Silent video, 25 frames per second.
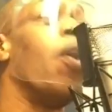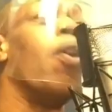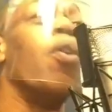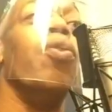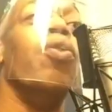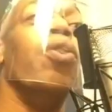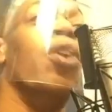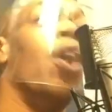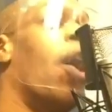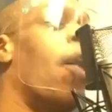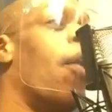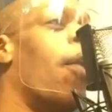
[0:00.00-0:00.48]

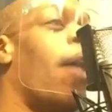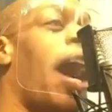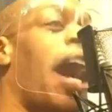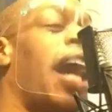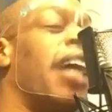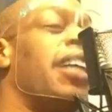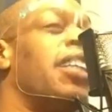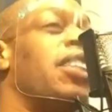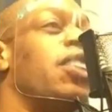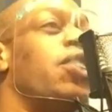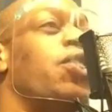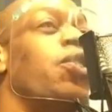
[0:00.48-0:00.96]
No, I
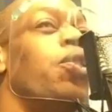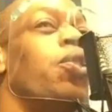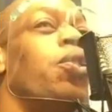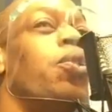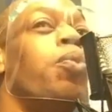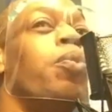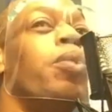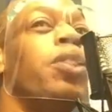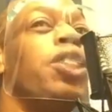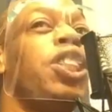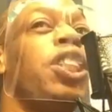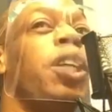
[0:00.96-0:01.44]
just knew
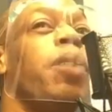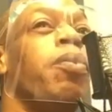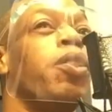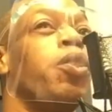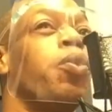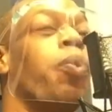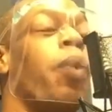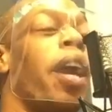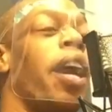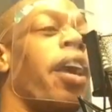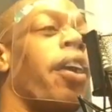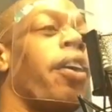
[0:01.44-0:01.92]
what she was
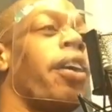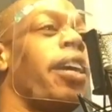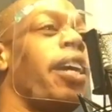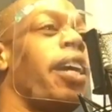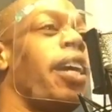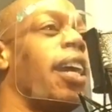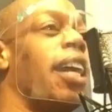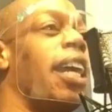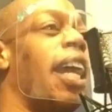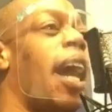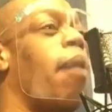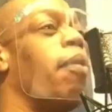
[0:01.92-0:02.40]

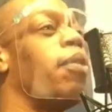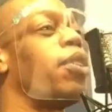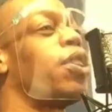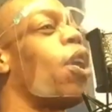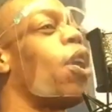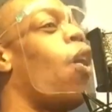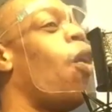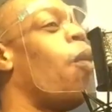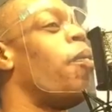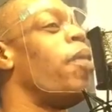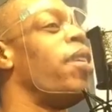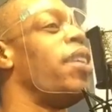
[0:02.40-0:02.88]
wearing, and I was
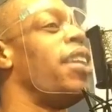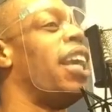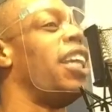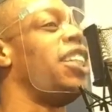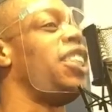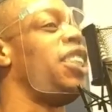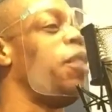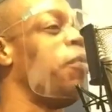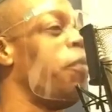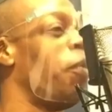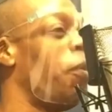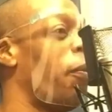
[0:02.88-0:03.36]
hoping that
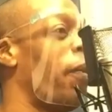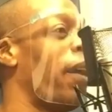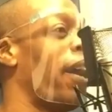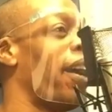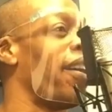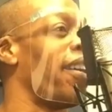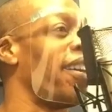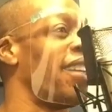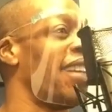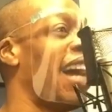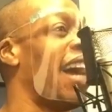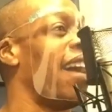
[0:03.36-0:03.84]
she would
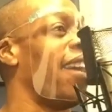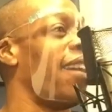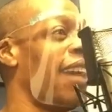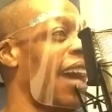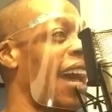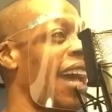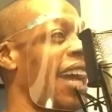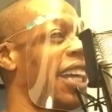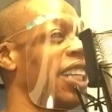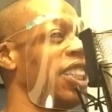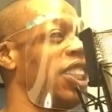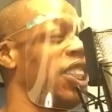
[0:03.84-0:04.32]
wear it that
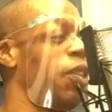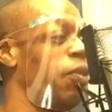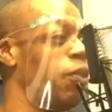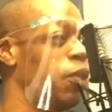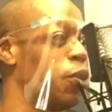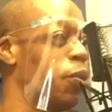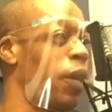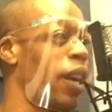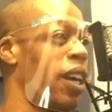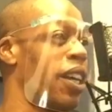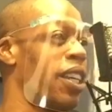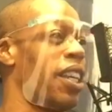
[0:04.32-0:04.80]
night because she was
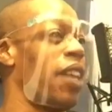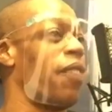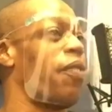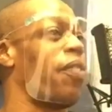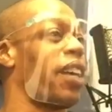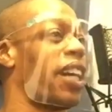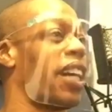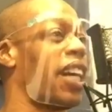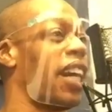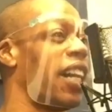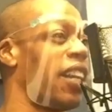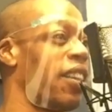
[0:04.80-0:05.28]
wearing
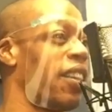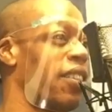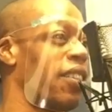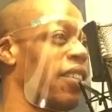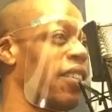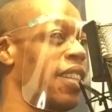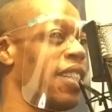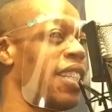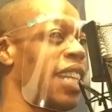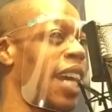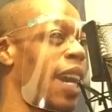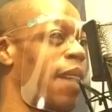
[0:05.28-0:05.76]
different colors of
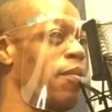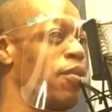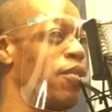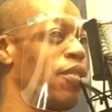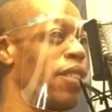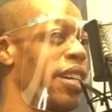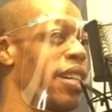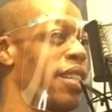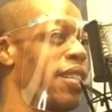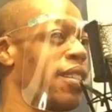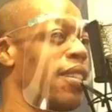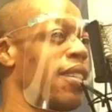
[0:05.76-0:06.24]
the same
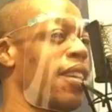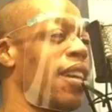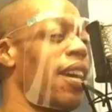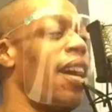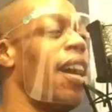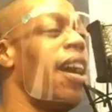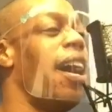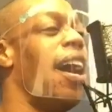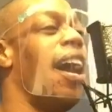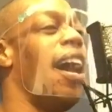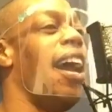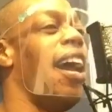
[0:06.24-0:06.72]
dress.
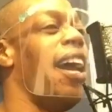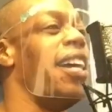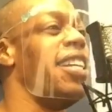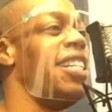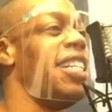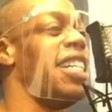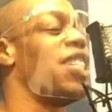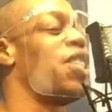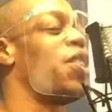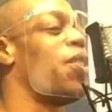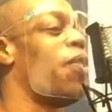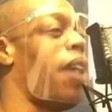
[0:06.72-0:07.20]
And
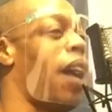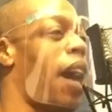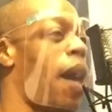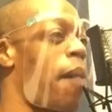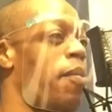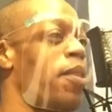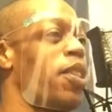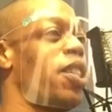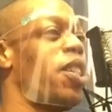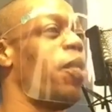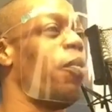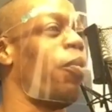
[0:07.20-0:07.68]
just so
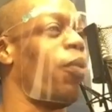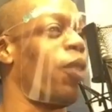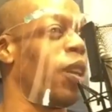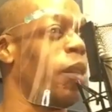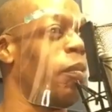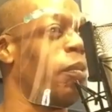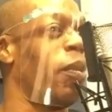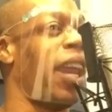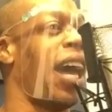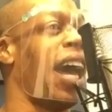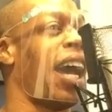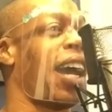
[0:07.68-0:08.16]
happened she wore the
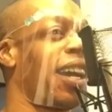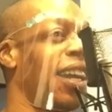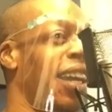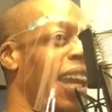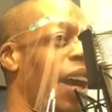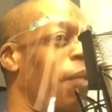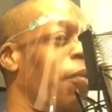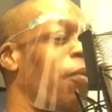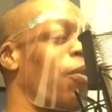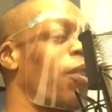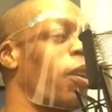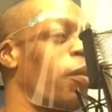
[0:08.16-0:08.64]
black, and
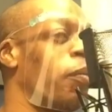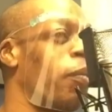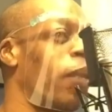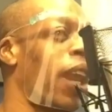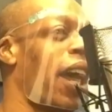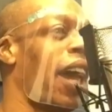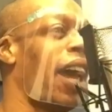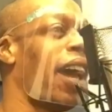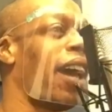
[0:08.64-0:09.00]
I wore the black.